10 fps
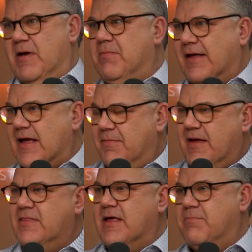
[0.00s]
people are coming
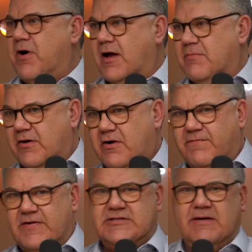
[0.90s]
in, they're buying my
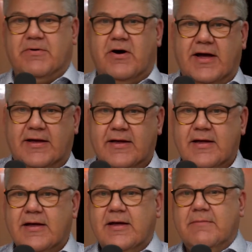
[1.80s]
coffees, they're buying
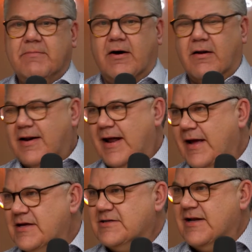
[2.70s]
my
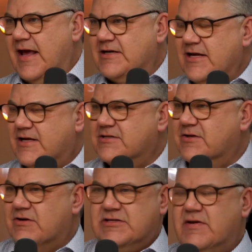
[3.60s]
holidays and air tickets and
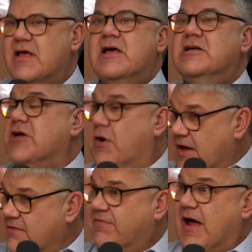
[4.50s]
all the rest of it. So
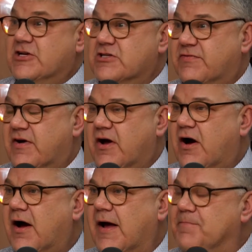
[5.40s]
inflation's very
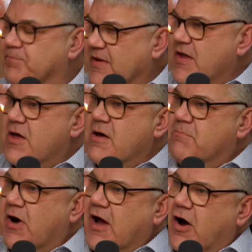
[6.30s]
high.
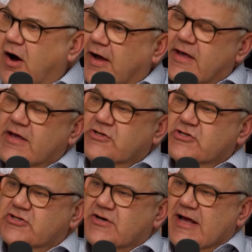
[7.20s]
By hiking
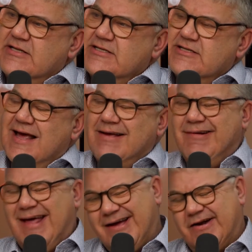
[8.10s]
interest rates and saying,
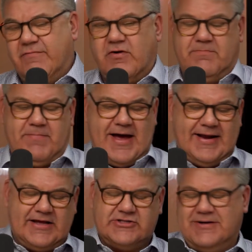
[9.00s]
well, hang on, I've got to pay
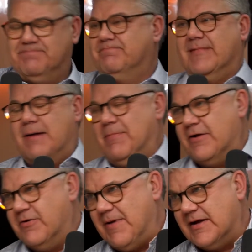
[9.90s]
an extra couple
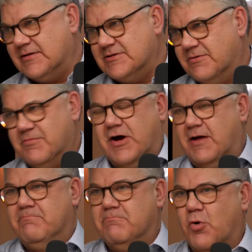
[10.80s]
$100 on
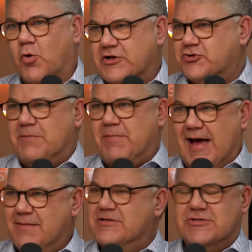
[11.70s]
my mortgage
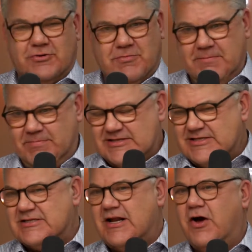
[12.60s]
repayments or my
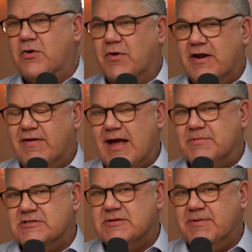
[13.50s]
business loan, whatever it
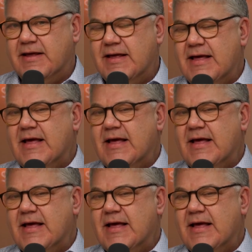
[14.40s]
happens to be,